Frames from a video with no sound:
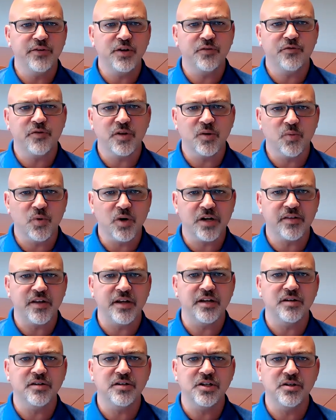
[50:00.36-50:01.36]
of you for the work
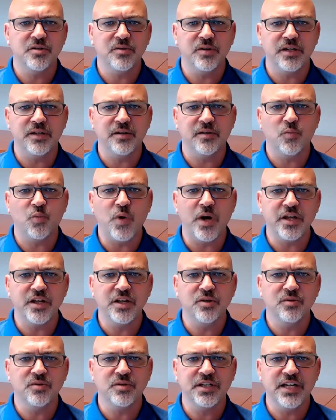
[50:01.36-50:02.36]
that you do and what
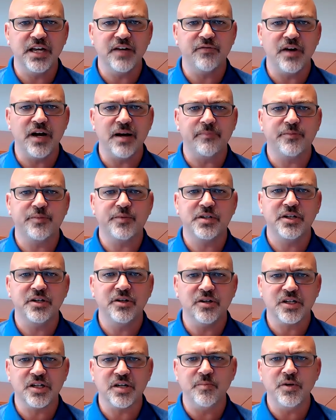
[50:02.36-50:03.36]
you give up to
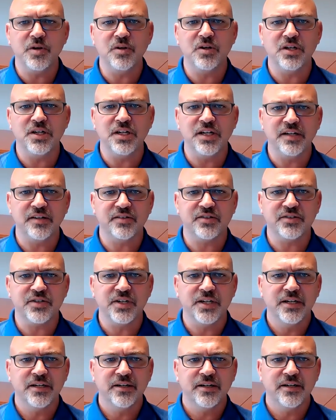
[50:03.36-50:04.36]
your
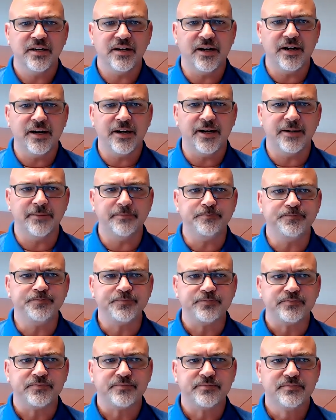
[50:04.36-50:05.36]
communities. You
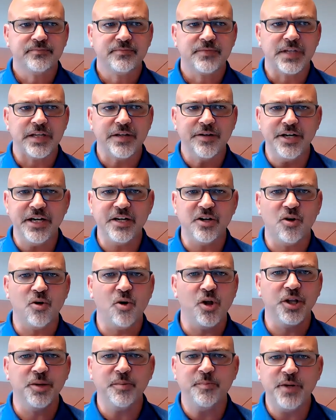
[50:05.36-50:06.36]
need to
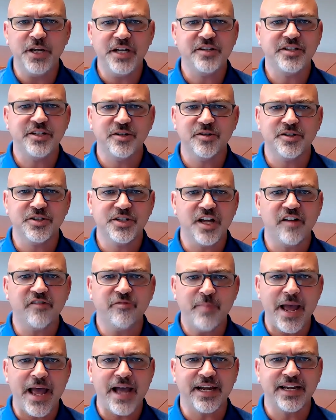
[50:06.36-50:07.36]
hold a piece of
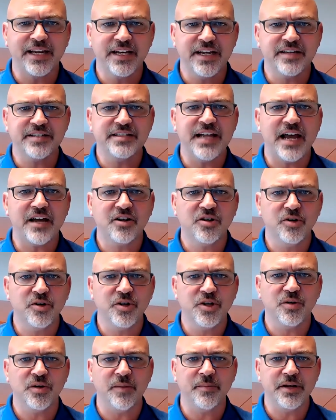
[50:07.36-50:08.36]
yourself back. It is not who
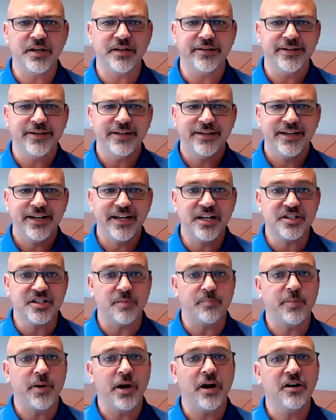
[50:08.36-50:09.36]
you, it is
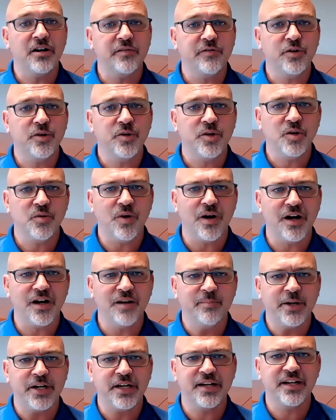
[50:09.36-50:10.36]
a part of who you
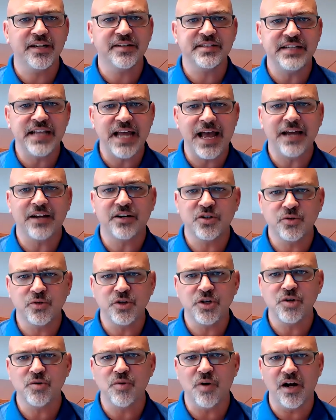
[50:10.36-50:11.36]
are, but it is not
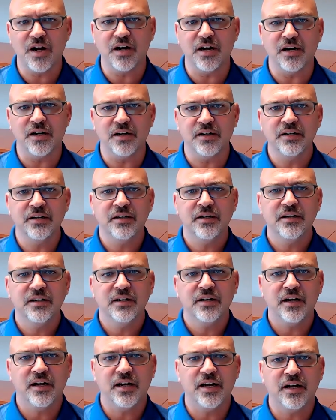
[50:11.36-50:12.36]
who you are.
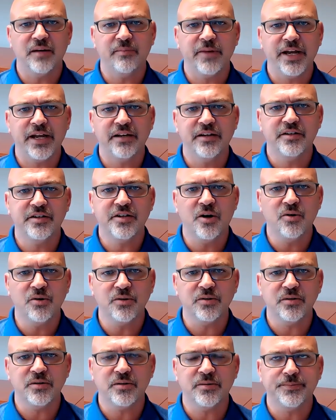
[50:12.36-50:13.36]
And
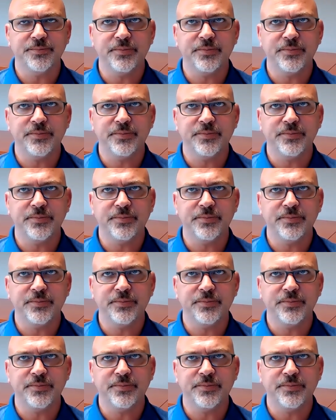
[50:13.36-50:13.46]
don't,